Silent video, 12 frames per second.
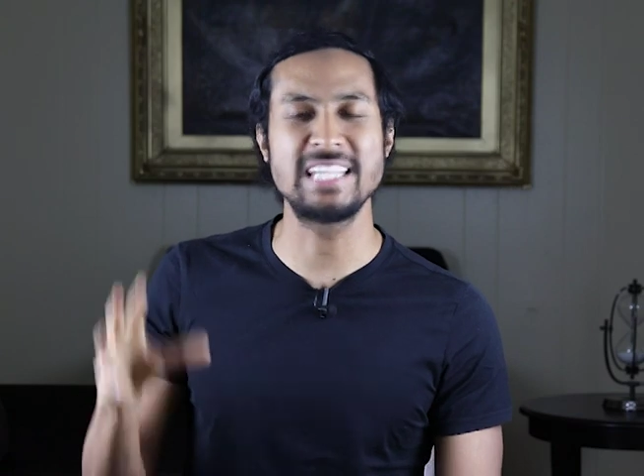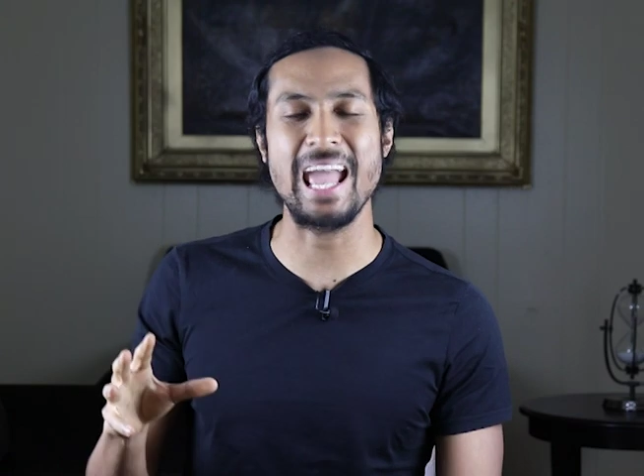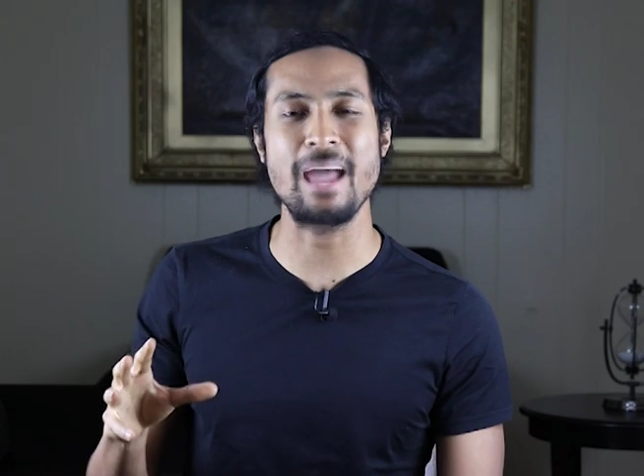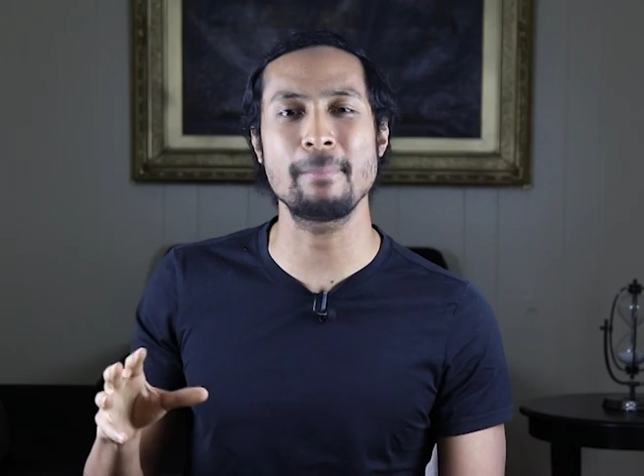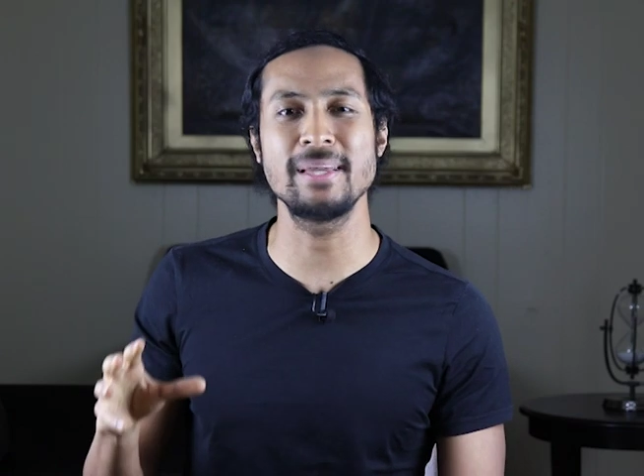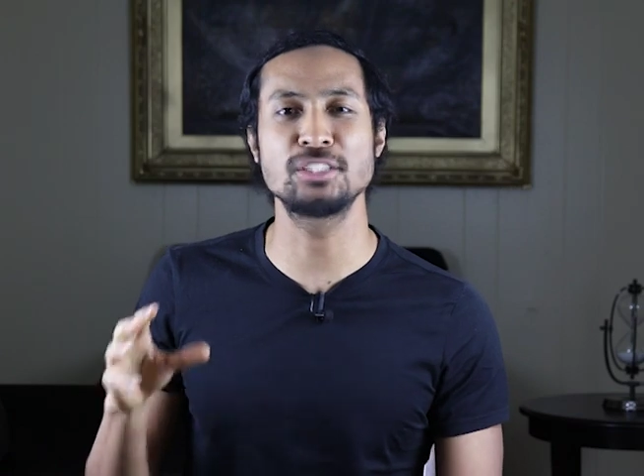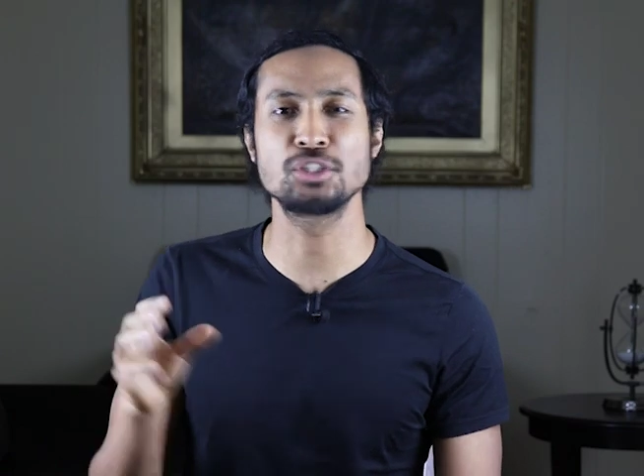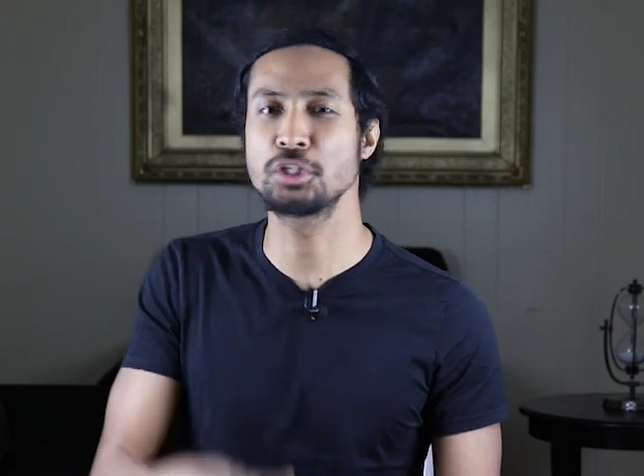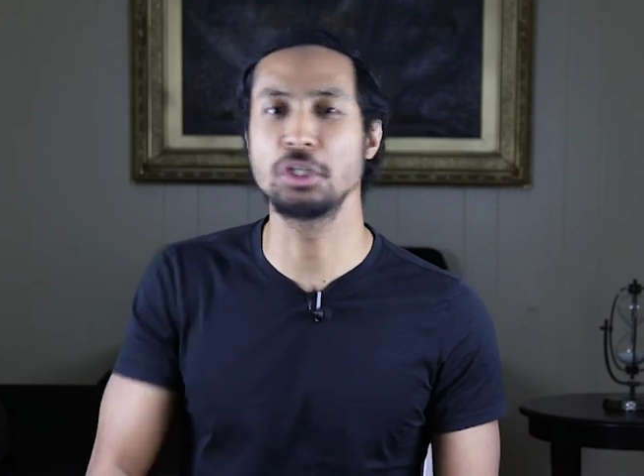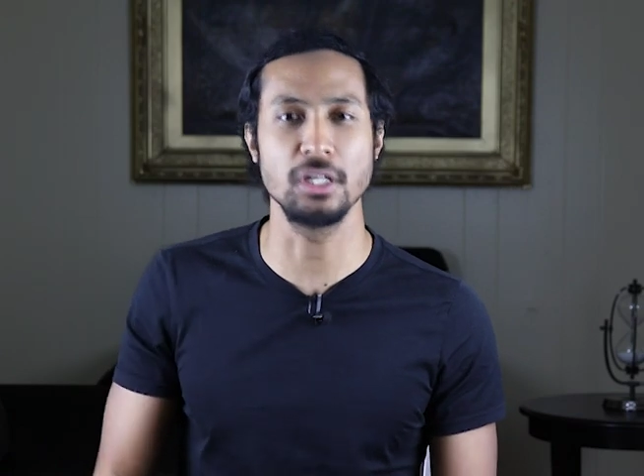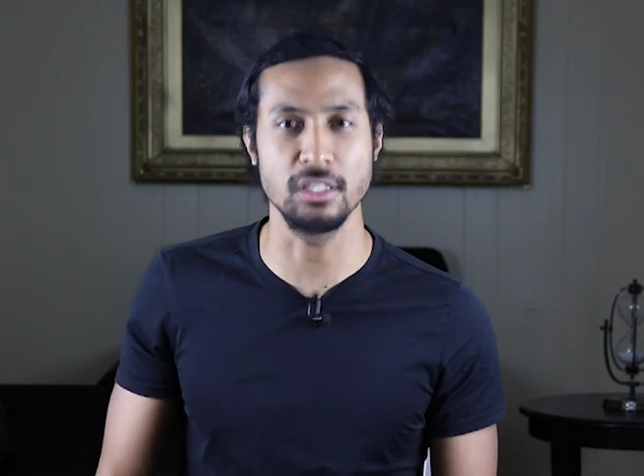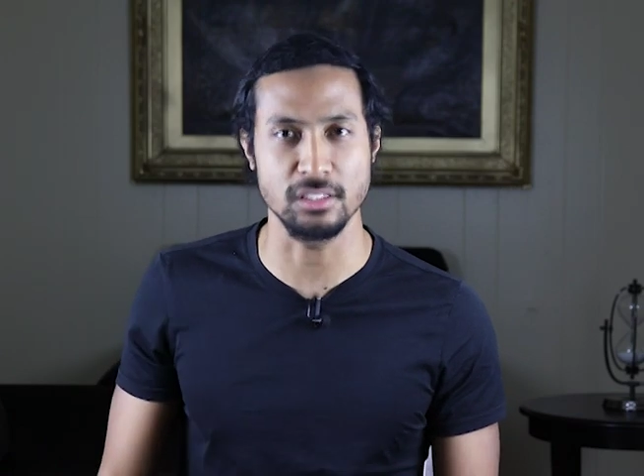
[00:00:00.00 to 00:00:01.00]
damaged
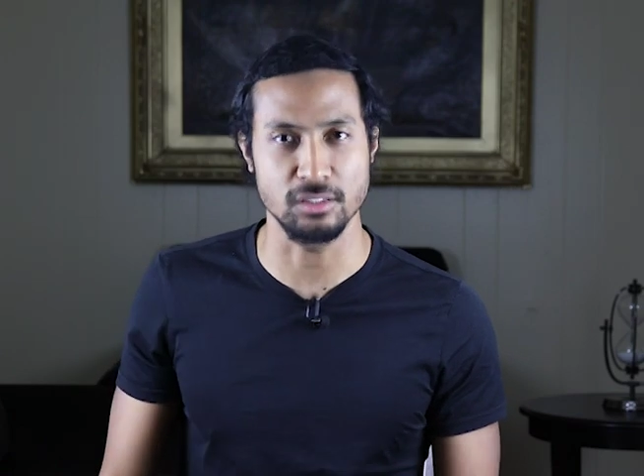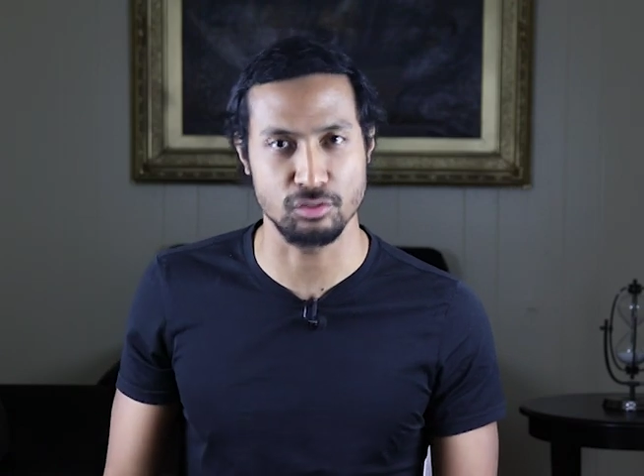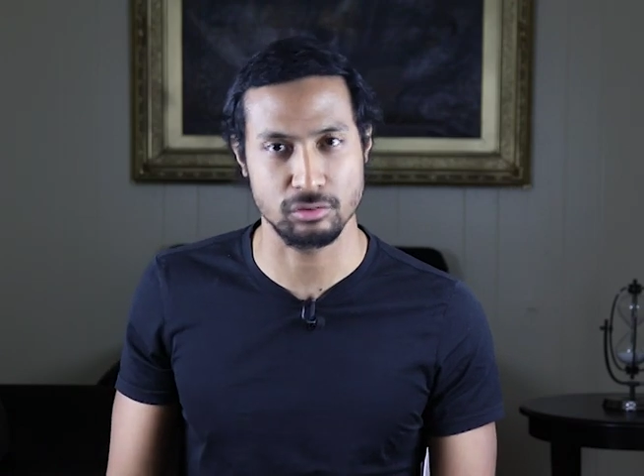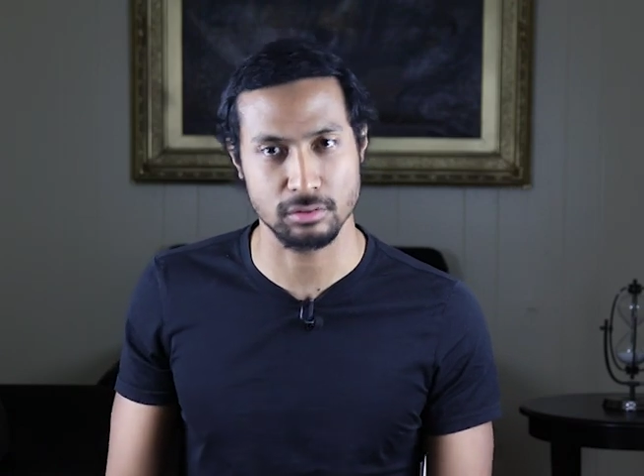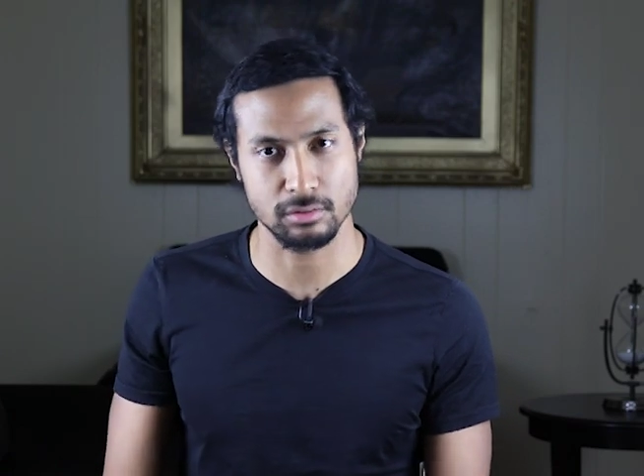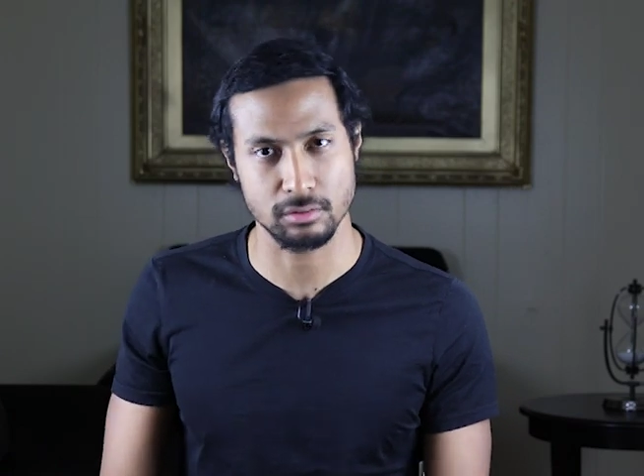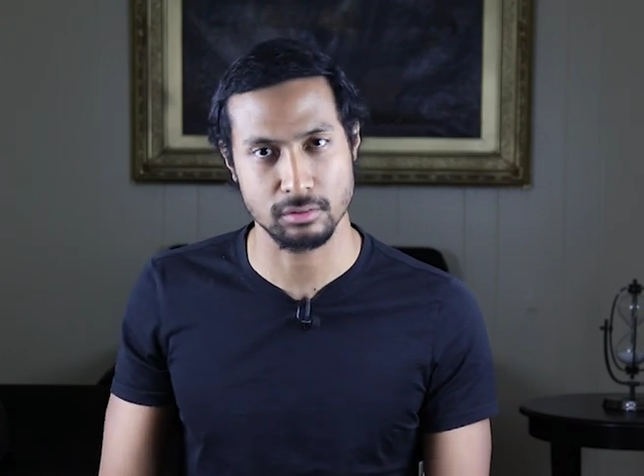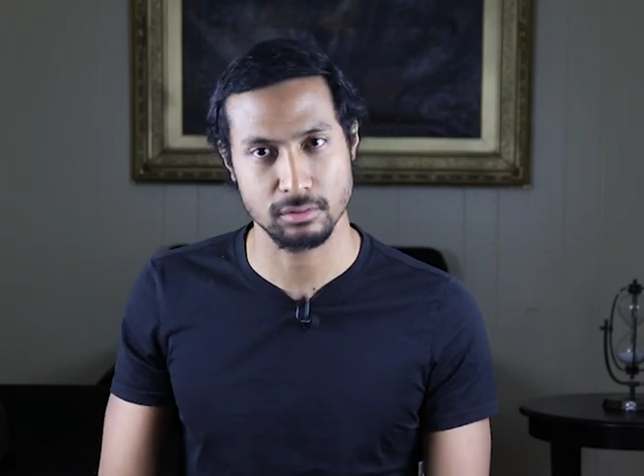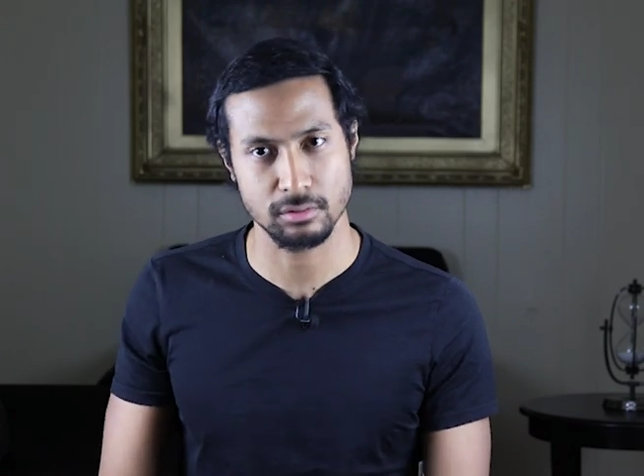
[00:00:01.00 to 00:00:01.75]
goods.